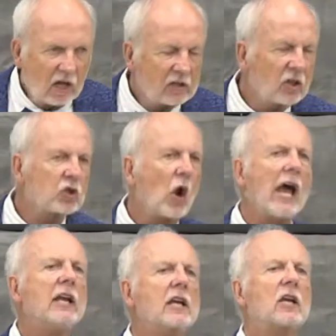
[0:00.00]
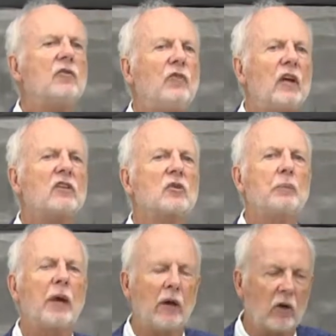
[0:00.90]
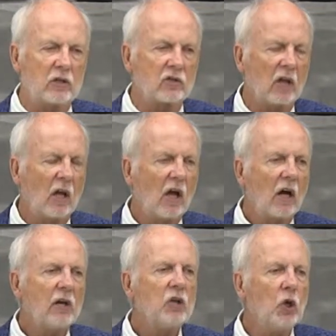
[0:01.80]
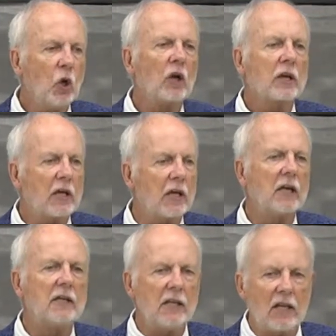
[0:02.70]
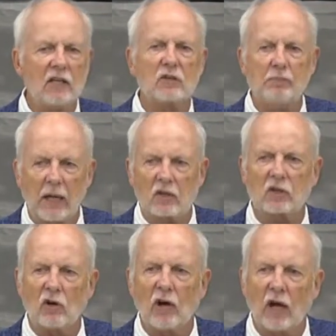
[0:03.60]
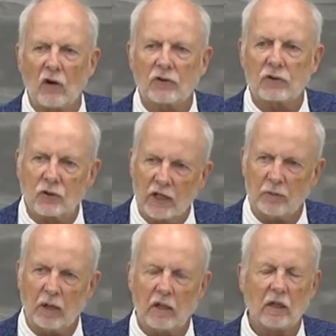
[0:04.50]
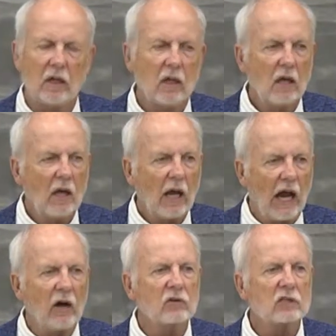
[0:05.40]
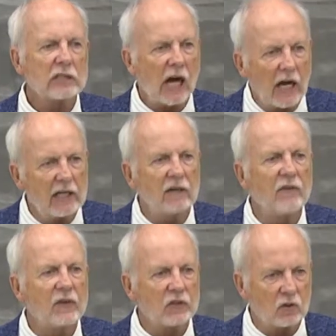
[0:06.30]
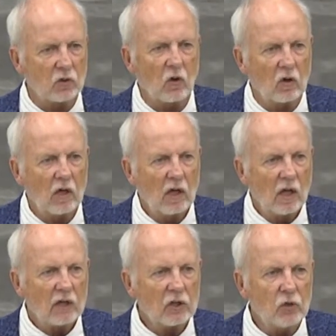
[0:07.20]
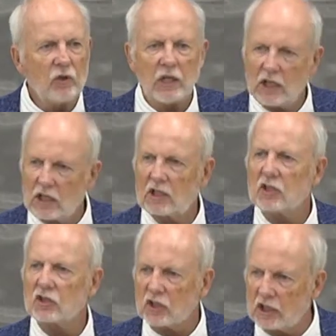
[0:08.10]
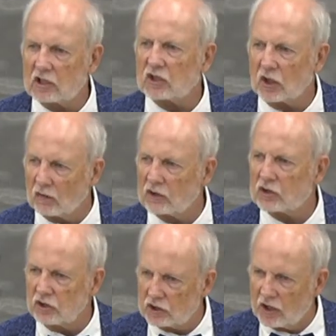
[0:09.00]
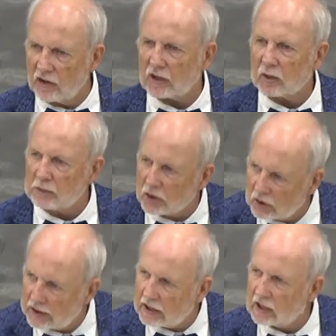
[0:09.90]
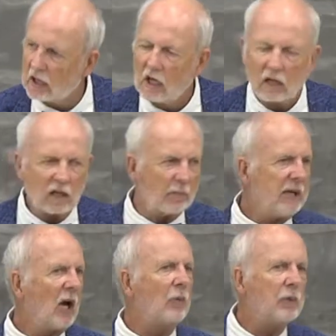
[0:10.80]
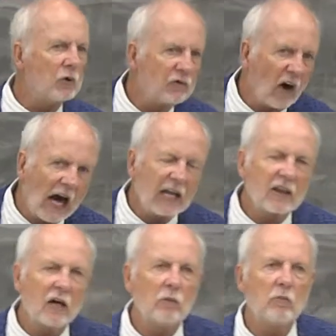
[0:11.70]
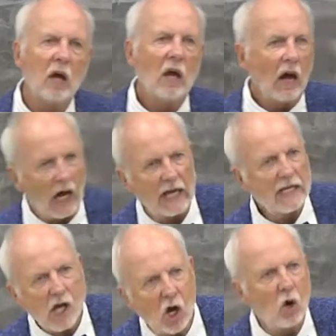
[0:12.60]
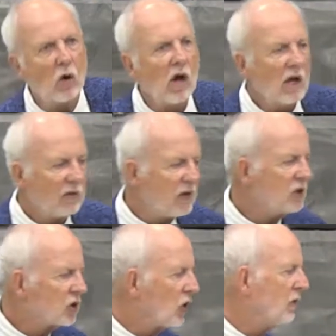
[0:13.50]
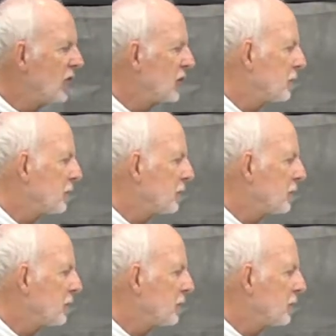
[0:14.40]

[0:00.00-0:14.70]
to try to convince parents your kid needs mental health treatment outside of the school. You need to seek services in the community. Let me help you find them. I know these service